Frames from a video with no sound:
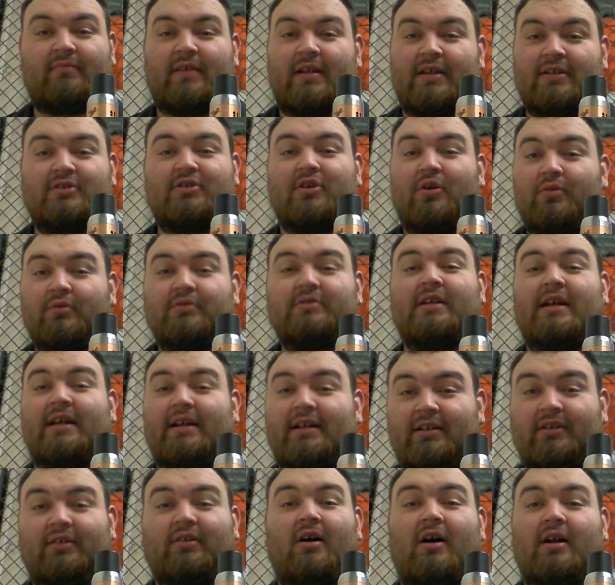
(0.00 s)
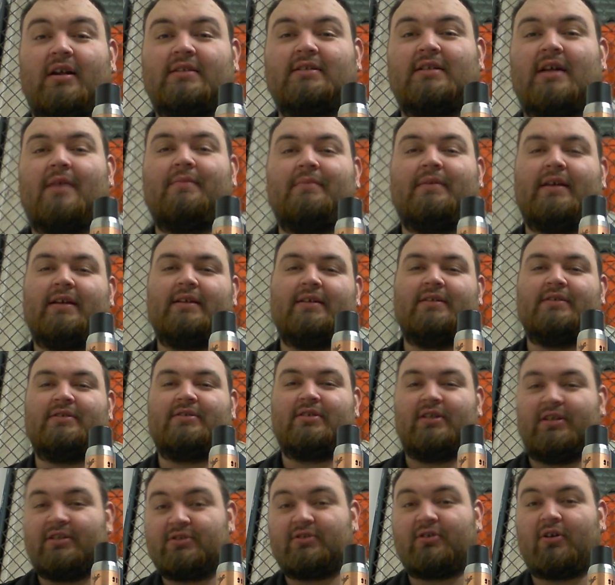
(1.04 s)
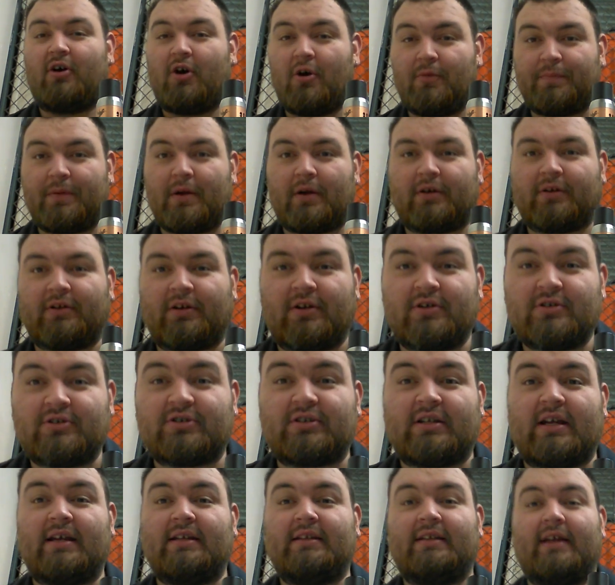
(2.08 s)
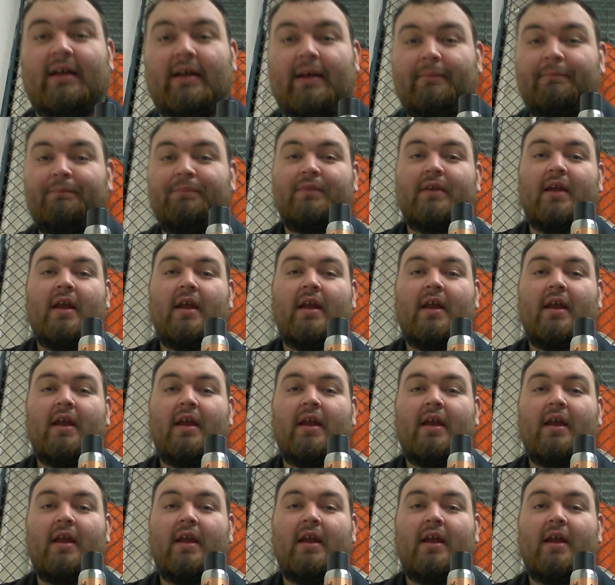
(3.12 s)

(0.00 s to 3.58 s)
It's going to take a lot of time to get this done. So I hope y'all can understand that.